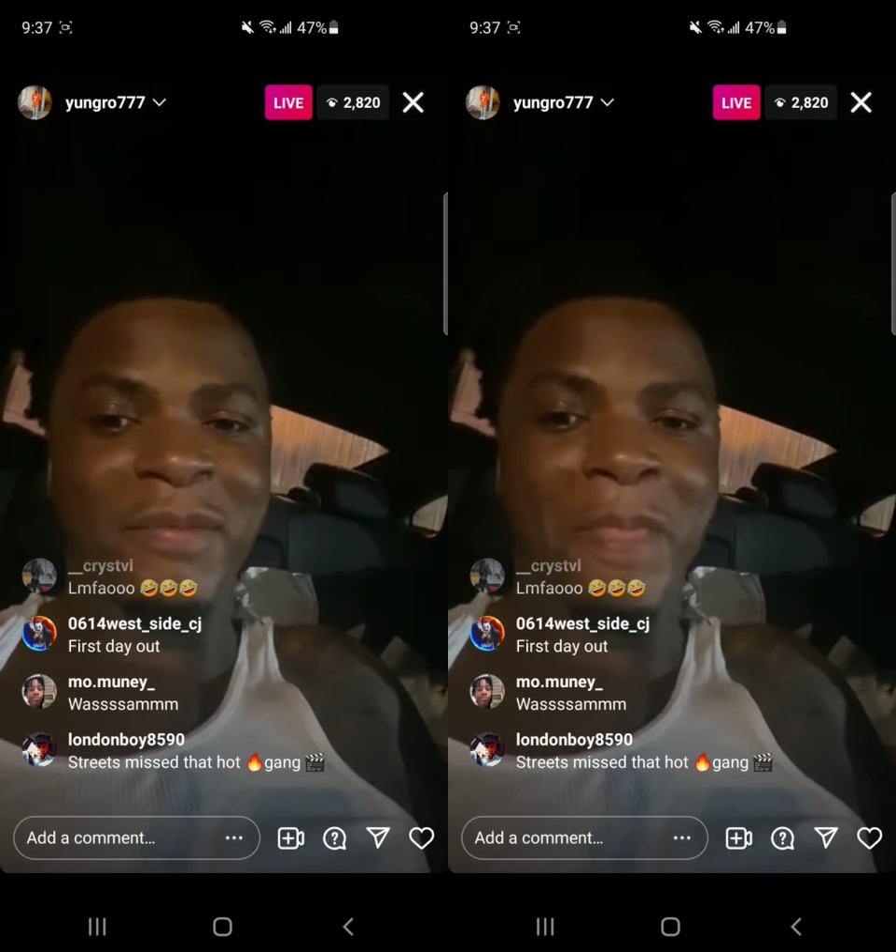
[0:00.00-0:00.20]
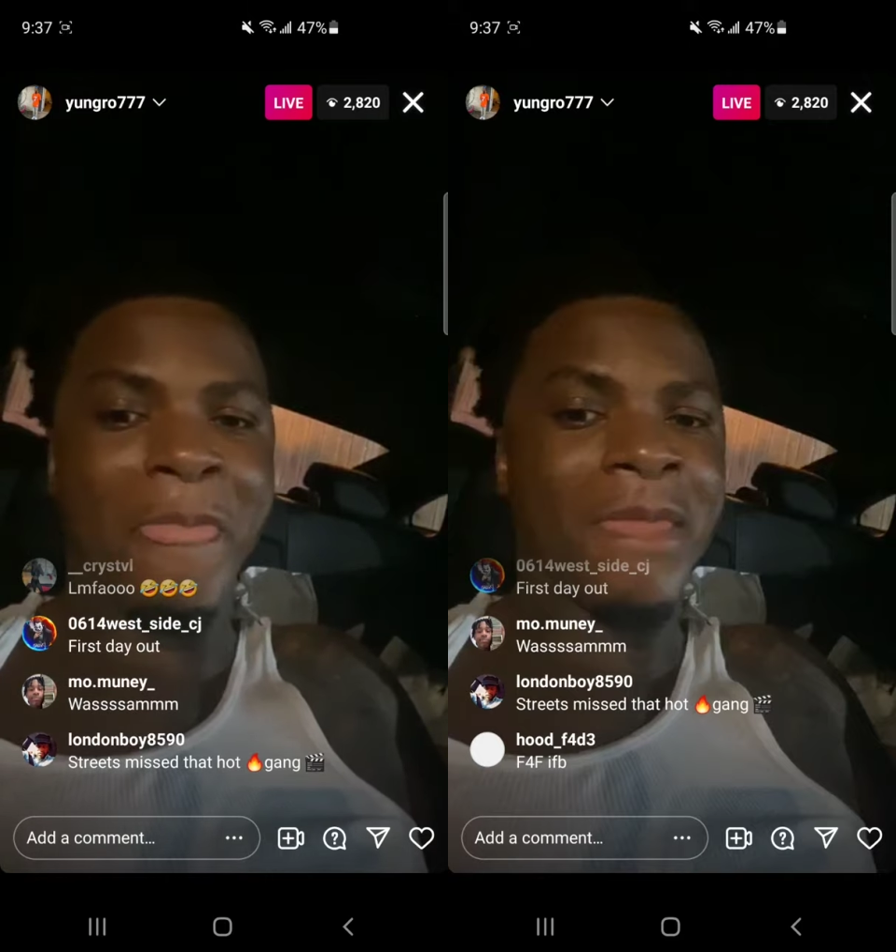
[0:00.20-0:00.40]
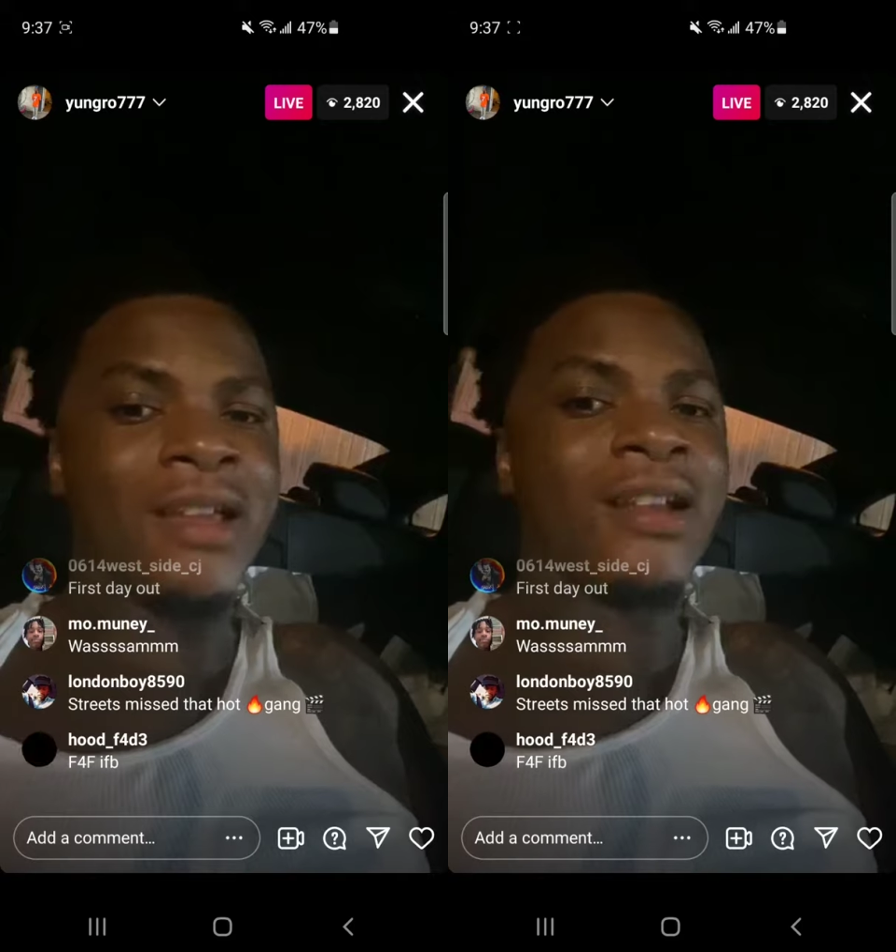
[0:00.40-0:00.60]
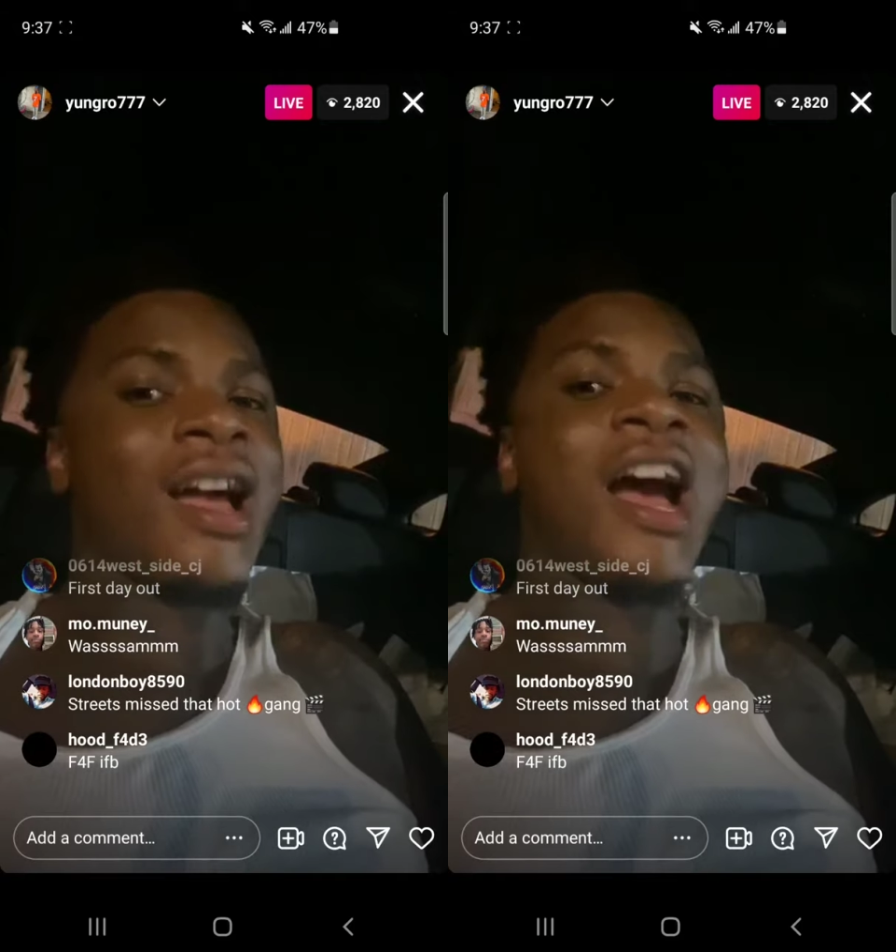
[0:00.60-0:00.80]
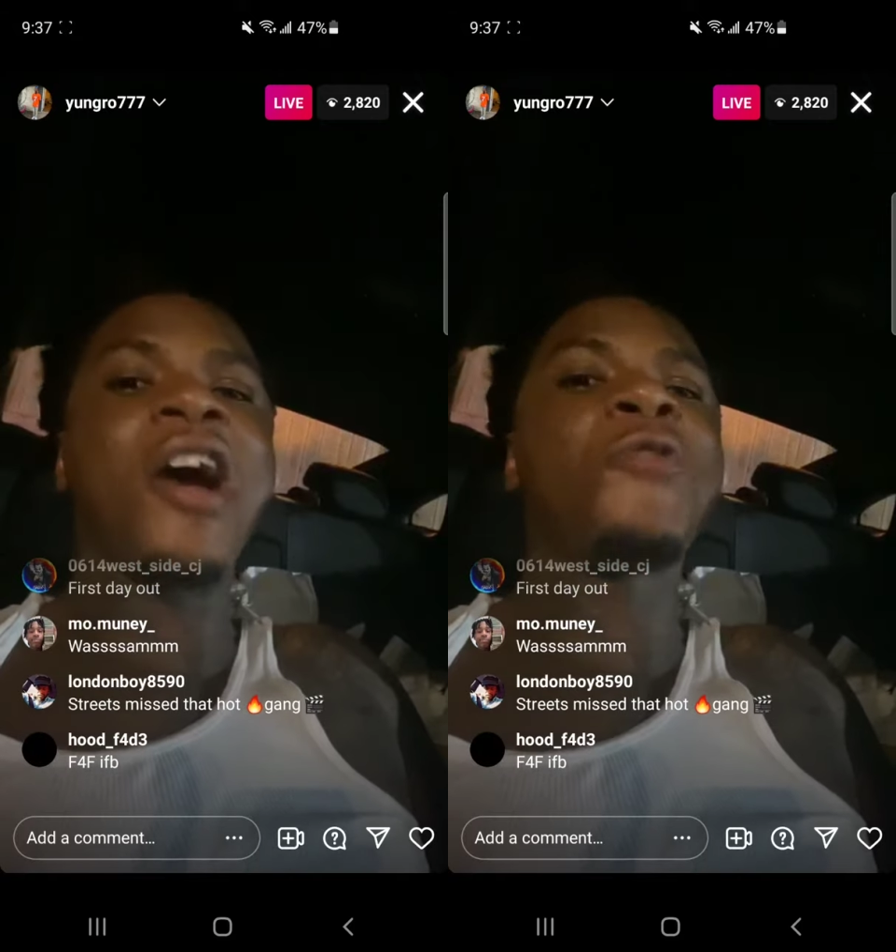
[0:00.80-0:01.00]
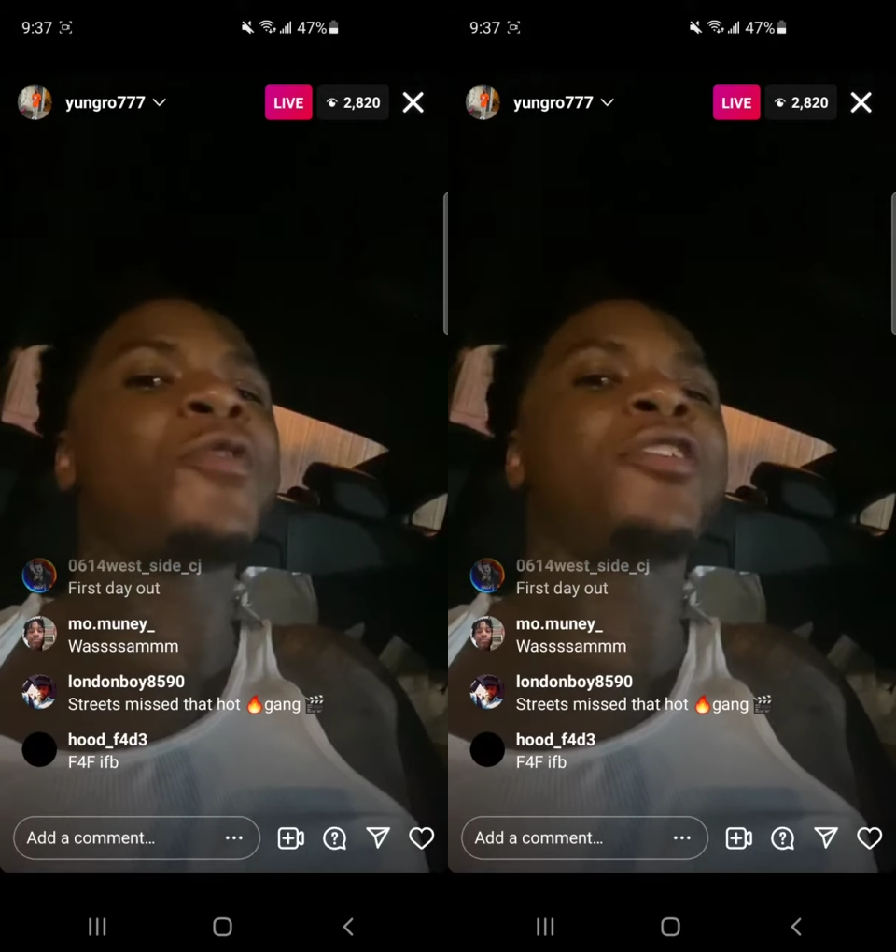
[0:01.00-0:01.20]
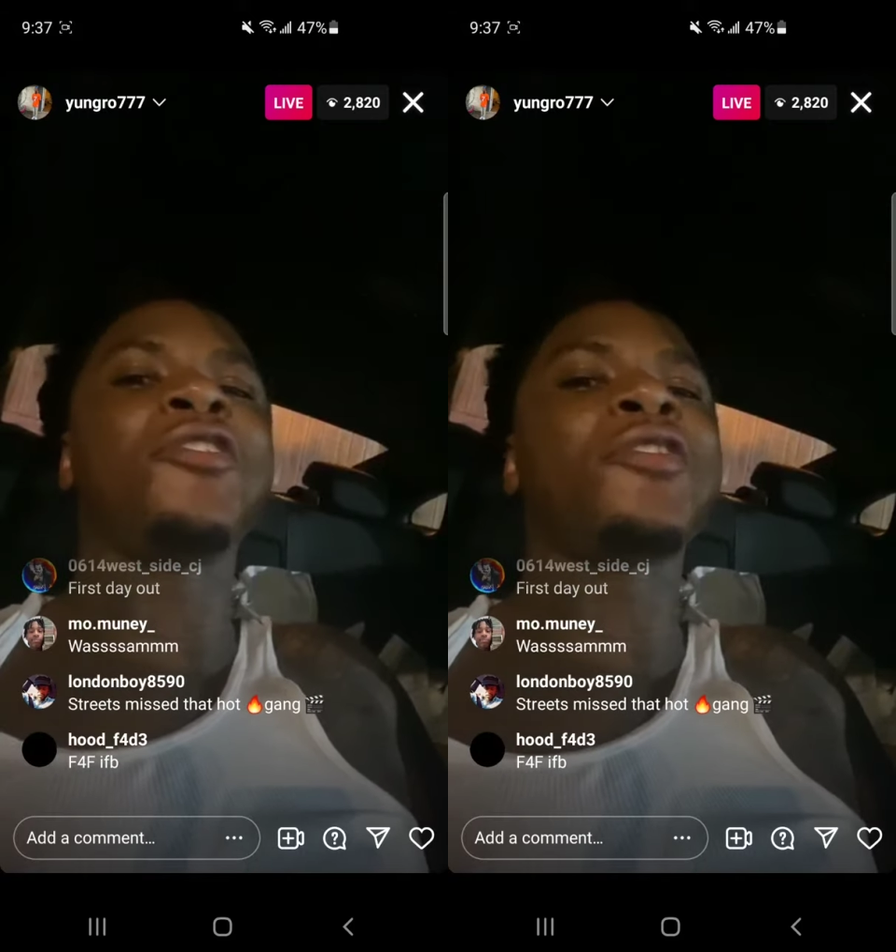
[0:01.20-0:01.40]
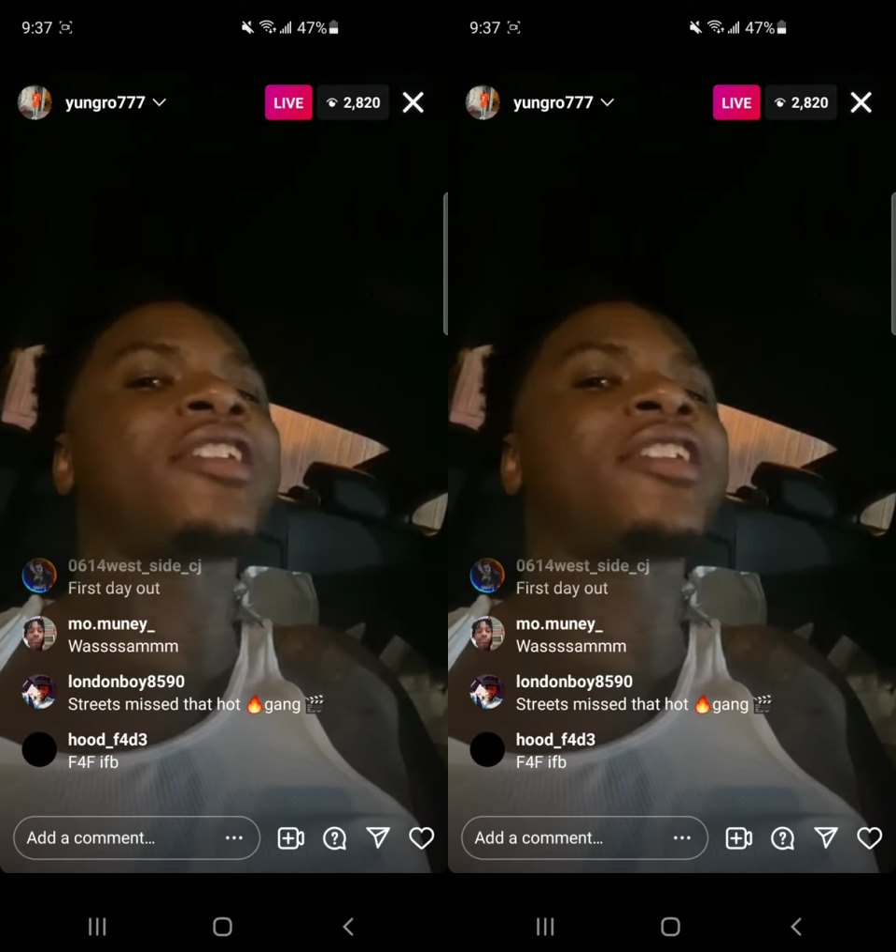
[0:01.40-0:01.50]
Golf going drill. I don't want no